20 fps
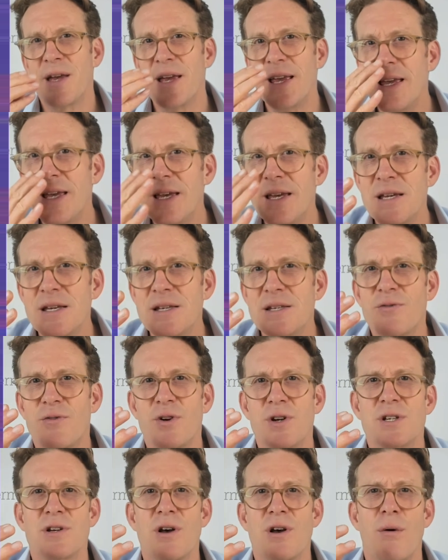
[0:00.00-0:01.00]
ears,
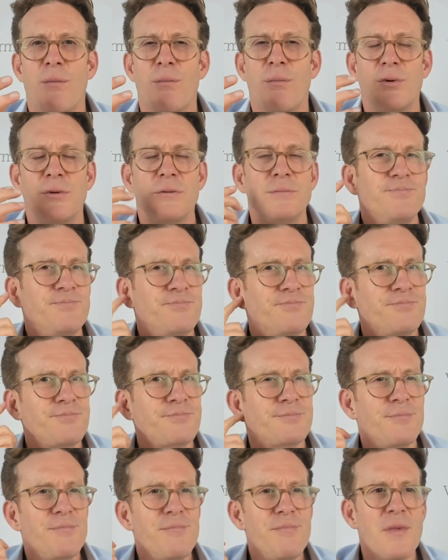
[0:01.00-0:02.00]
for example,
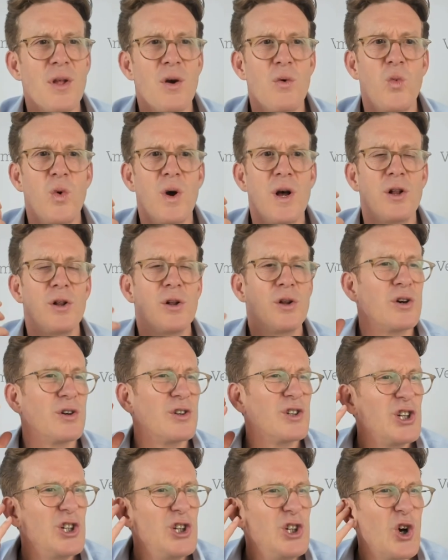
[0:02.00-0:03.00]
will
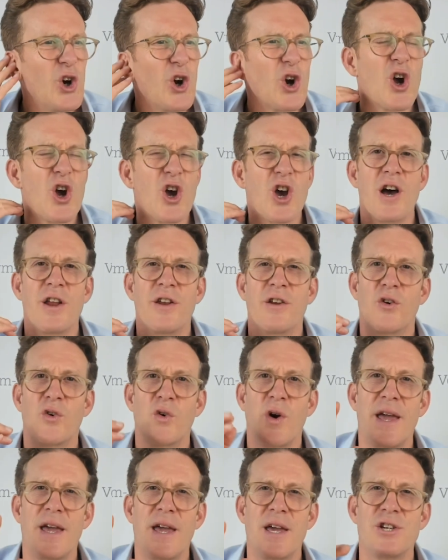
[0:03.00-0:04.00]
look kind of
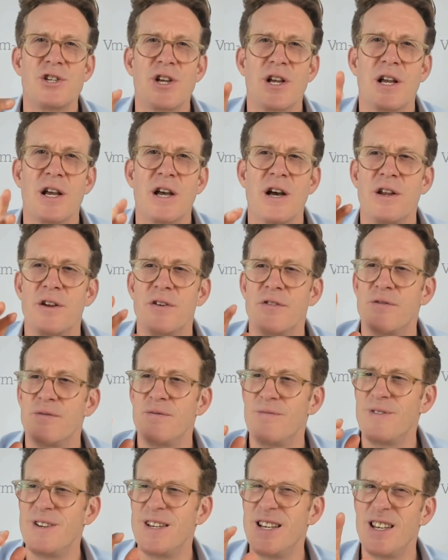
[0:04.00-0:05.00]
greyish and kind of
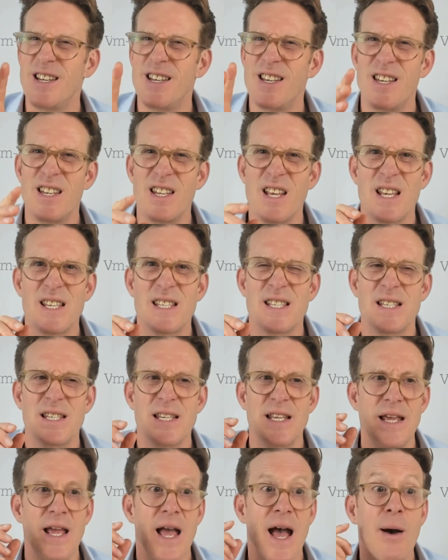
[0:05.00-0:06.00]

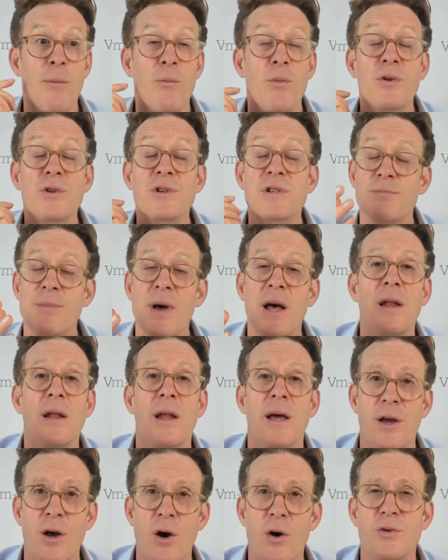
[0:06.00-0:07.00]
dusty and will smell
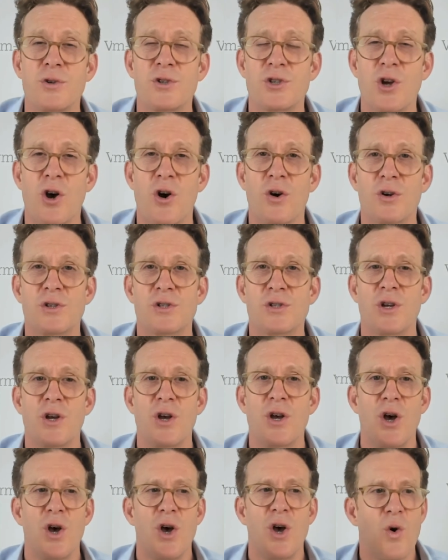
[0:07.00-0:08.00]
like old socks,
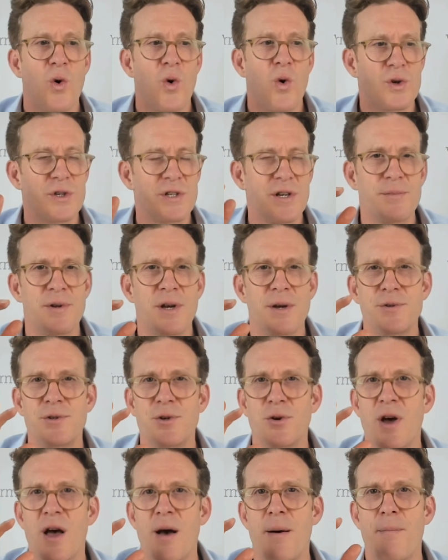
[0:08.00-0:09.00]
or sometimes
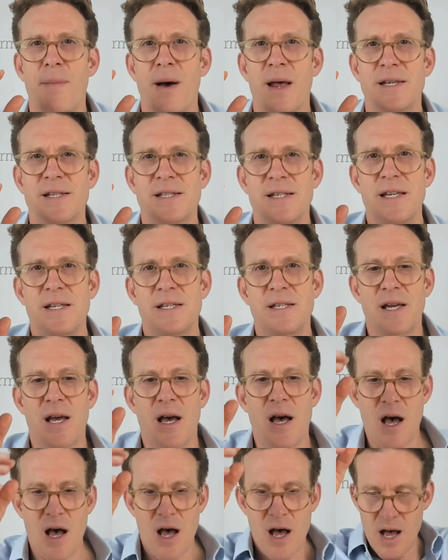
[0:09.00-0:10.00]
you'll get
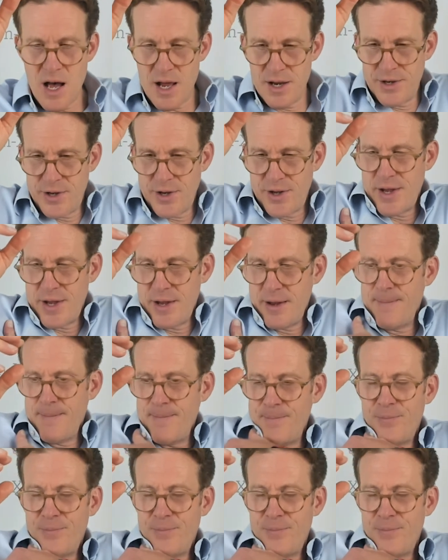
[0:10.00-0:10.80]
Malassezia under the